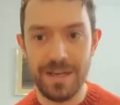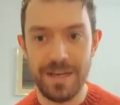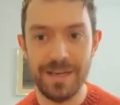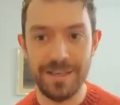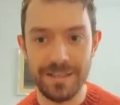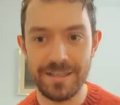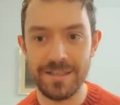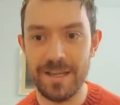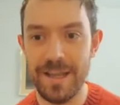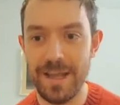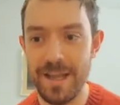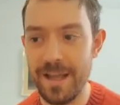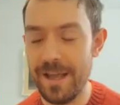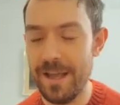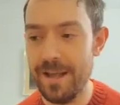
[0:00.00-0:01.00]
And
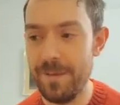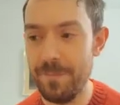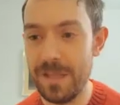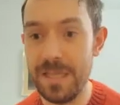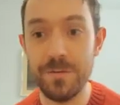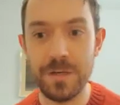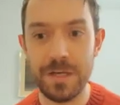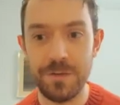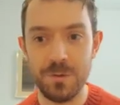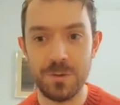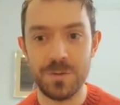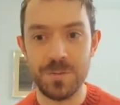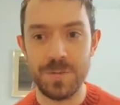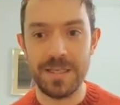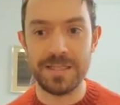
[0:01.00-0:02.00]
even if you
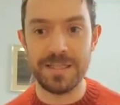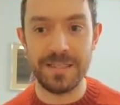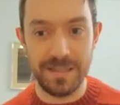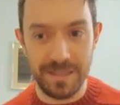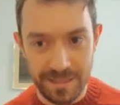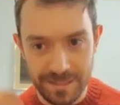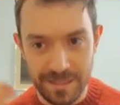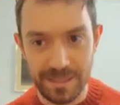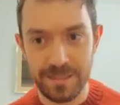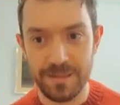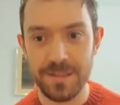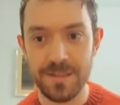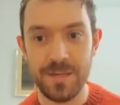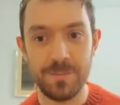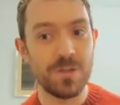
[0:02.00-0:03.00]
speak it in exactly
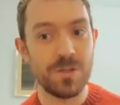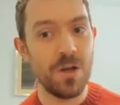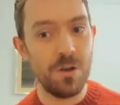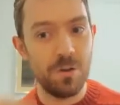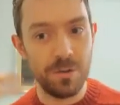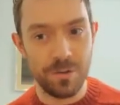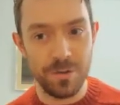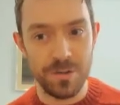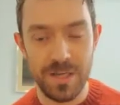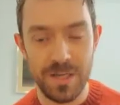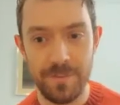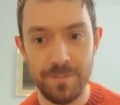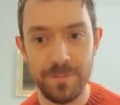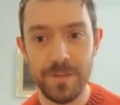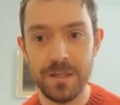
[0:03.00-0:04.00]
the same tone or the
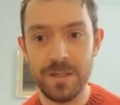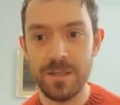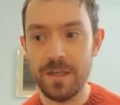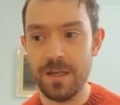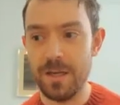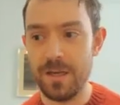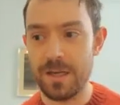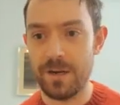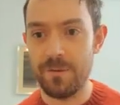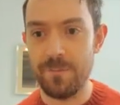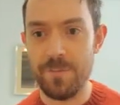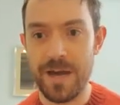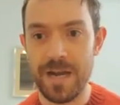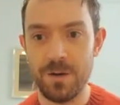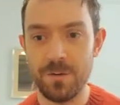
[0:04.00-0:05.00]
same kind of
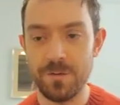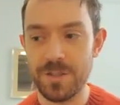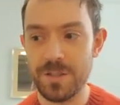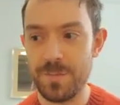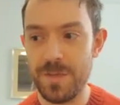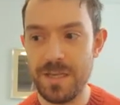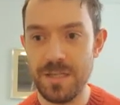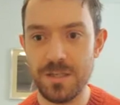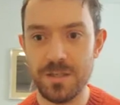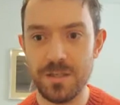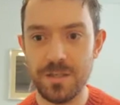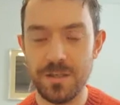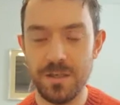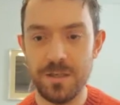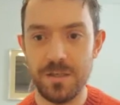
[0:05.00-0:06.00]
manner of speech,
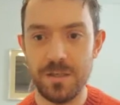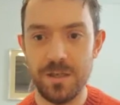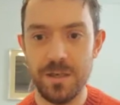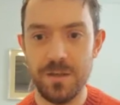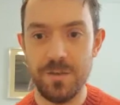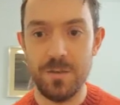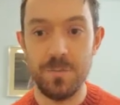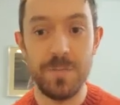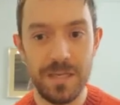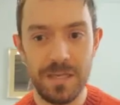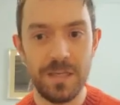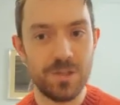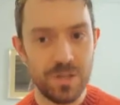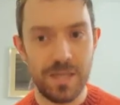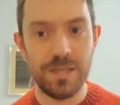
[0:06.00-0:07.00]
the
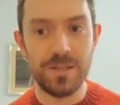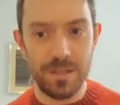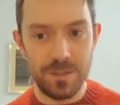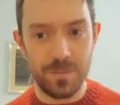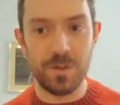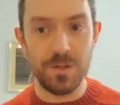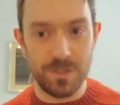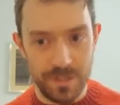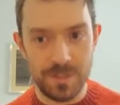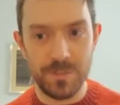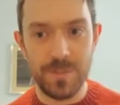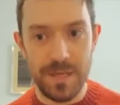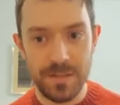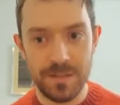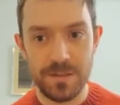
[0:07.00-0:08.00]
meaning changes because the
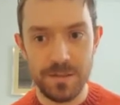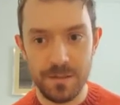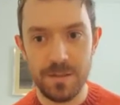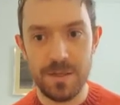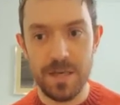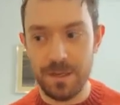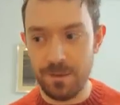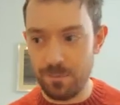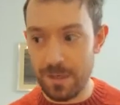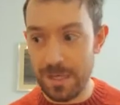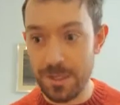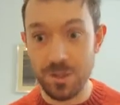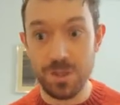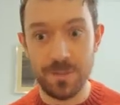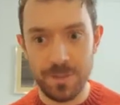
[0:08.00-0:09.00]
space and
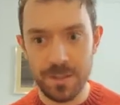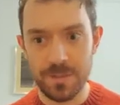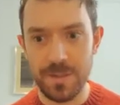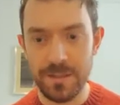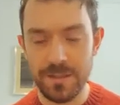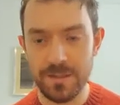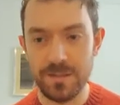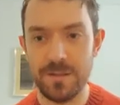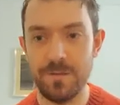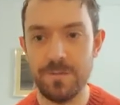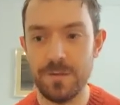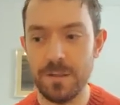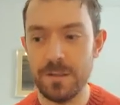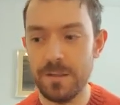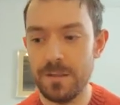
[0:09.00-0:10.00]
relationship to space is different.